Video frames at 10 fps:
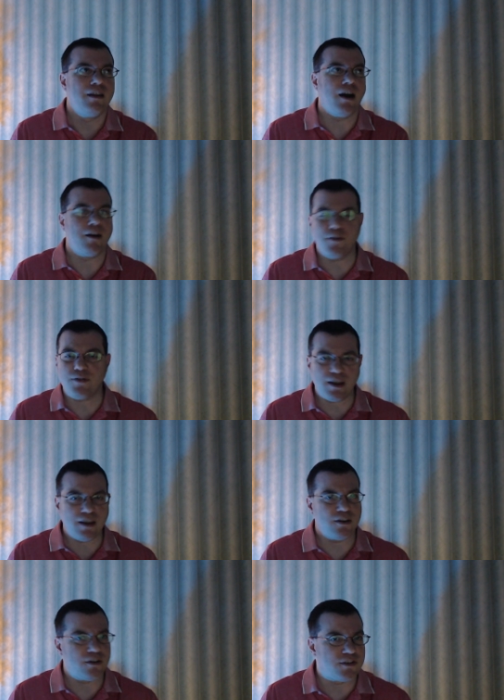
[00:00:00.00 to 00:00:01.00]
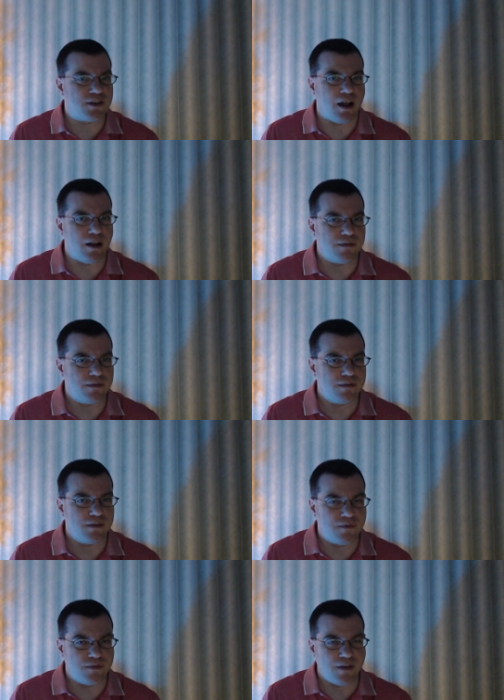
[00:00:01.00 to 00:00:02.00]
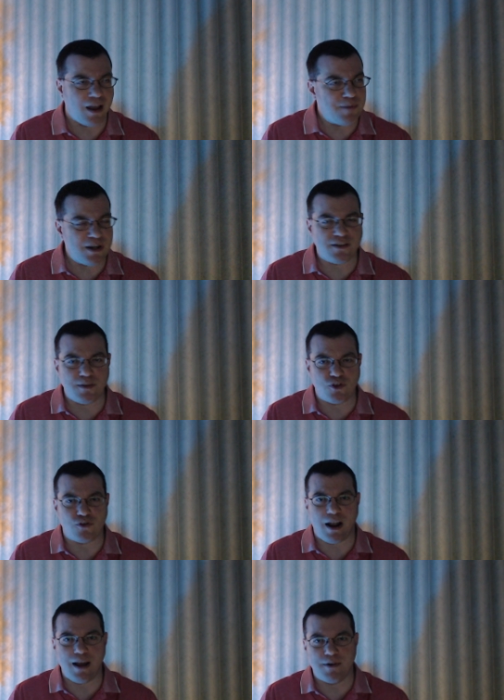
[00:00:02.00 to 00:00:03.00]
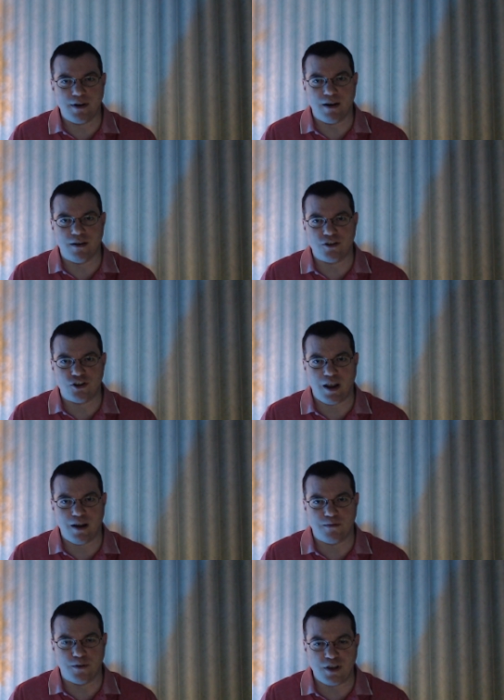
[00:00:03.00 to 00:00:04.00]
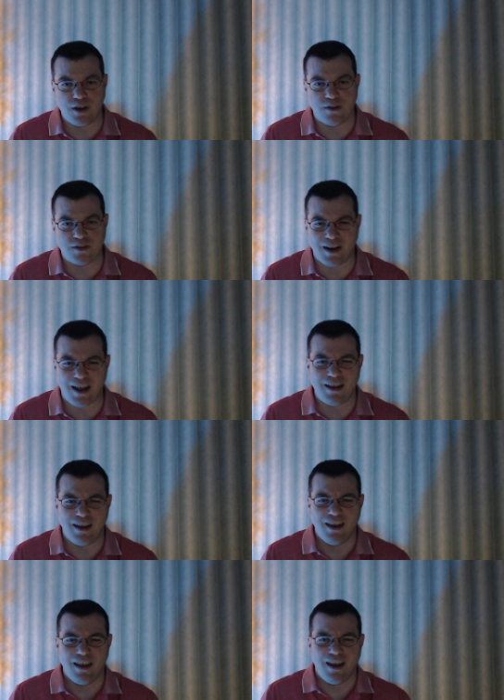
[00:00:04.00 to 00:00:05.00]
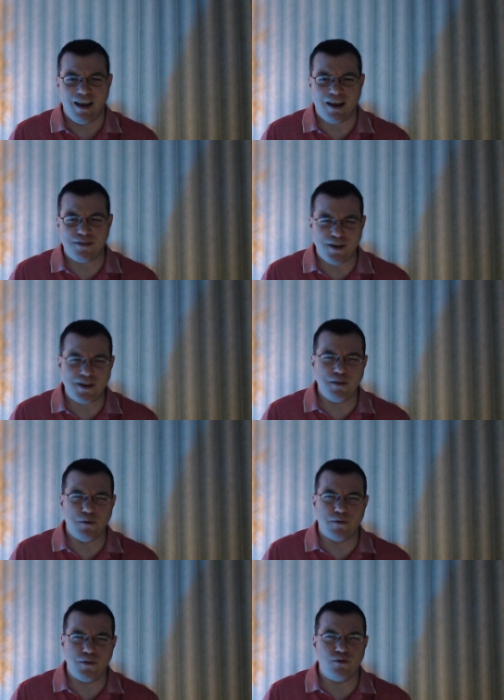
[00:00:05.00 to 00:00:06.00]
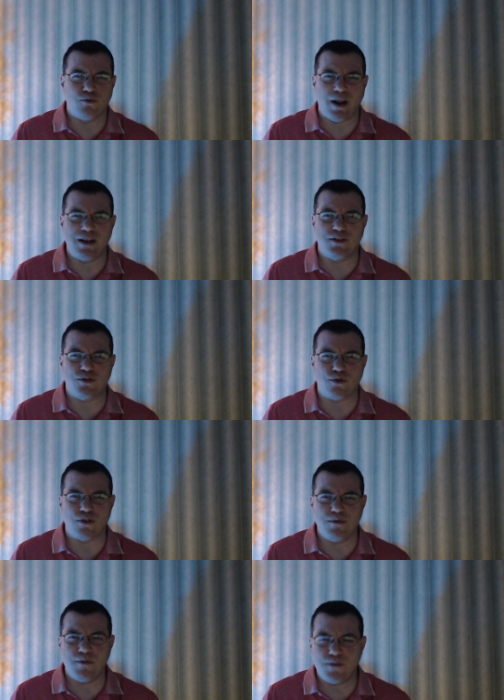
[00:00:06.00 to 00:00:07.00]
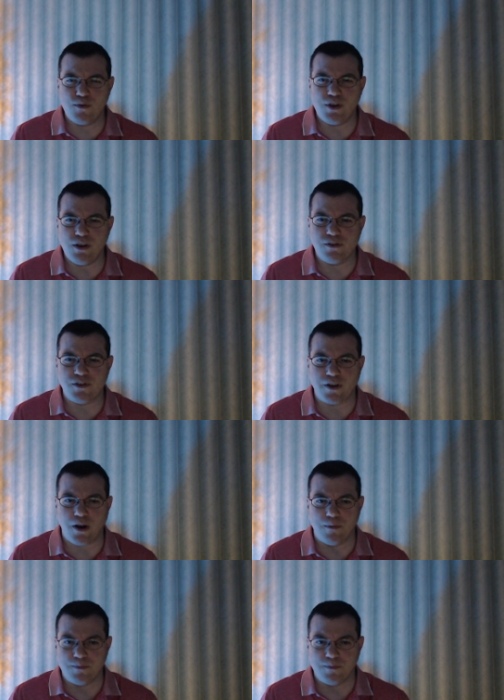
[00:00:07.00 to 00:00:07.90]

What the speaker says: Now, if you're thinking to yourself, if I've been a subscriber to Eric's channel for years, and I thought he reviewed Red Sorghum a few years ago.